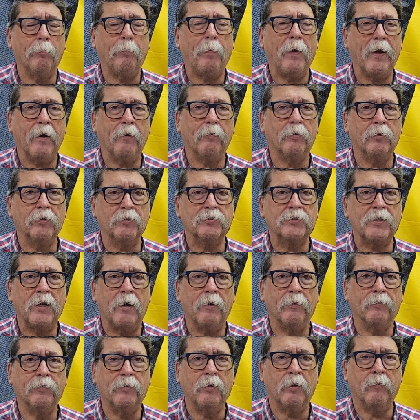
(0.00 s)
powders
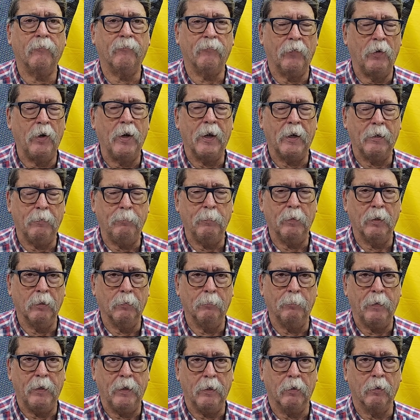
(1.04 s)
out there for
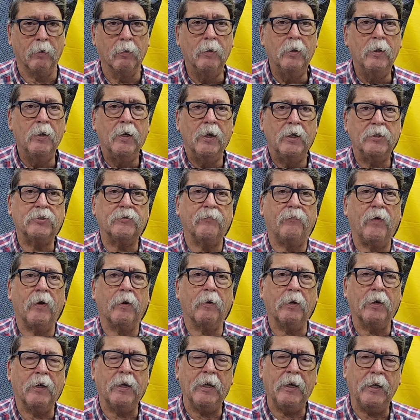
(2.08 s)
9mm. It's a
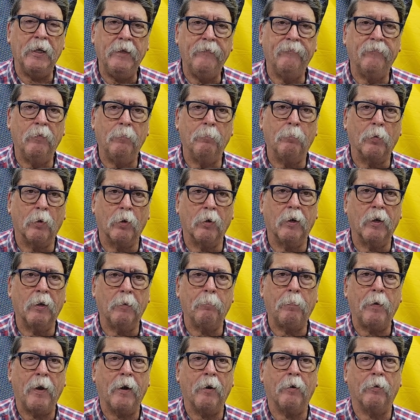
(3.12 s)
very even burning
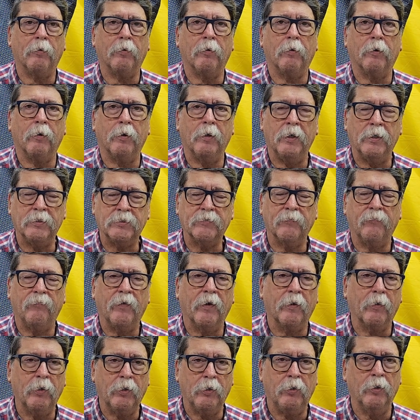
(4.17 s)
powder, and it's a
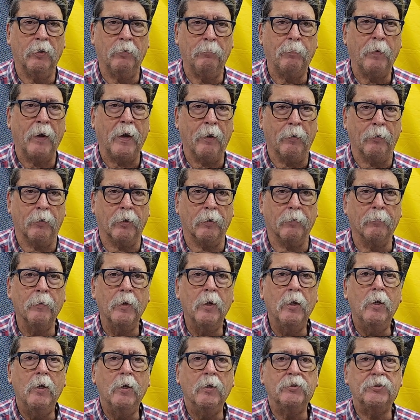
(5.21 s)
very good powder.
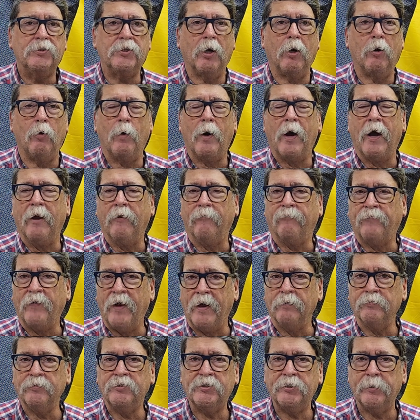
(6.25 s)
So I
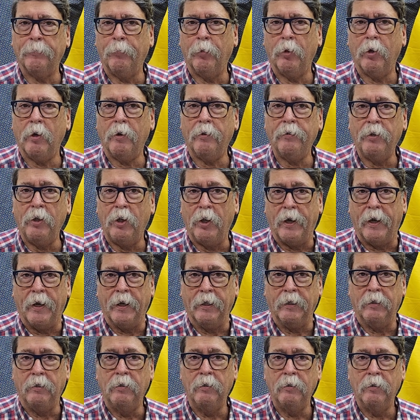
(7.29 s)
found somewhere
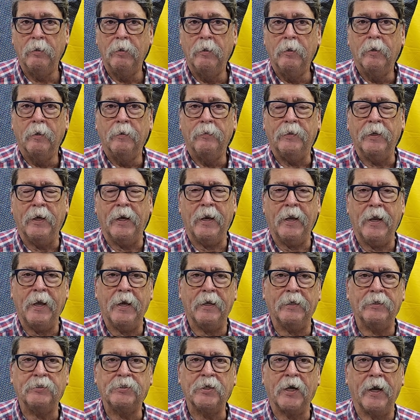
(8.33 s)
online that
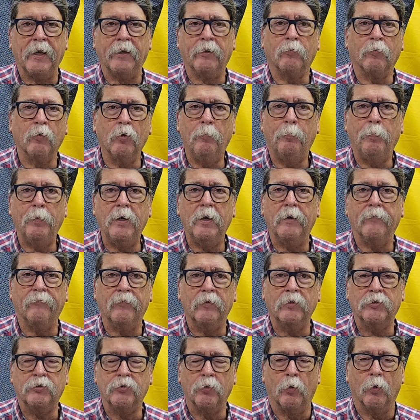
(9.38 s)
had Tight Group in
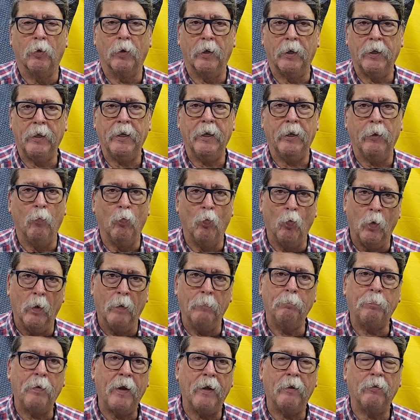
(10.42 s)
inventory in
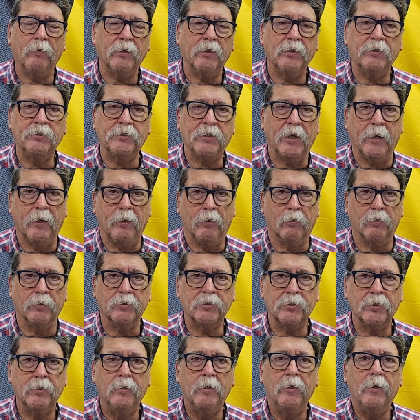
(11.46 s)
1-pound
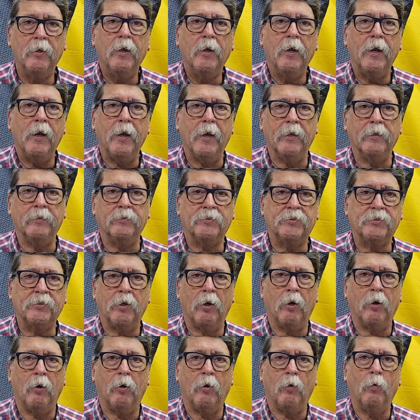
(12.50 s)
containers. And
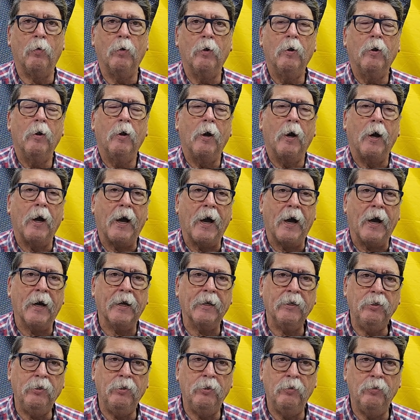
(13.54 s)
so I
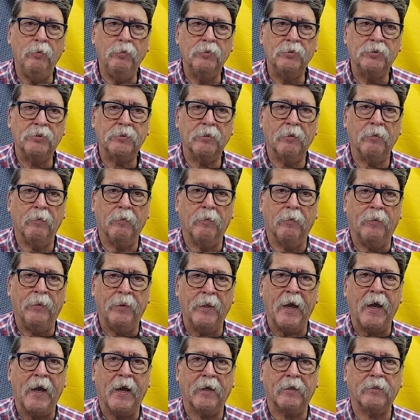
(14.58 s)
used
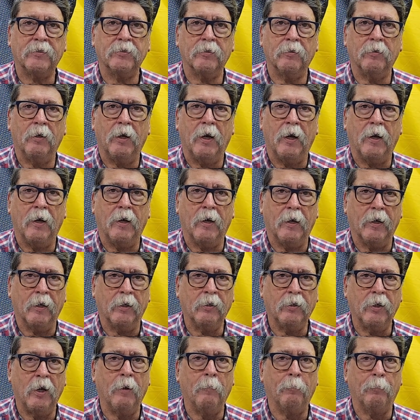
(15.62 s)
that
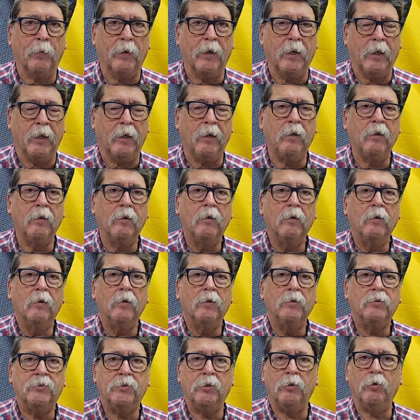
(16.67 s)
company
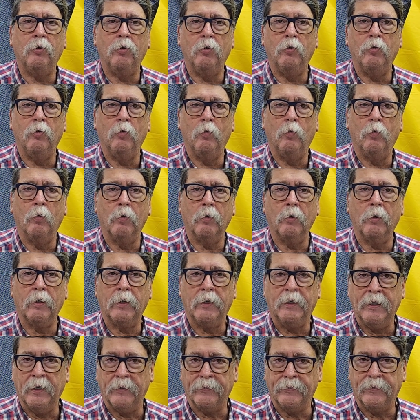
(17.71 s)
to
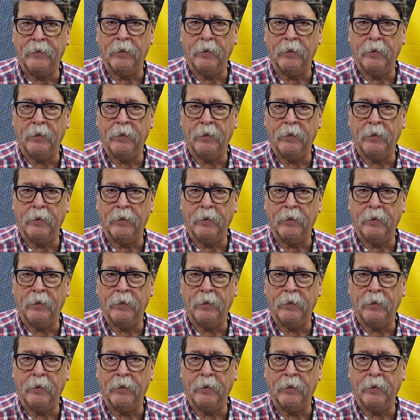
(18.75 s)
get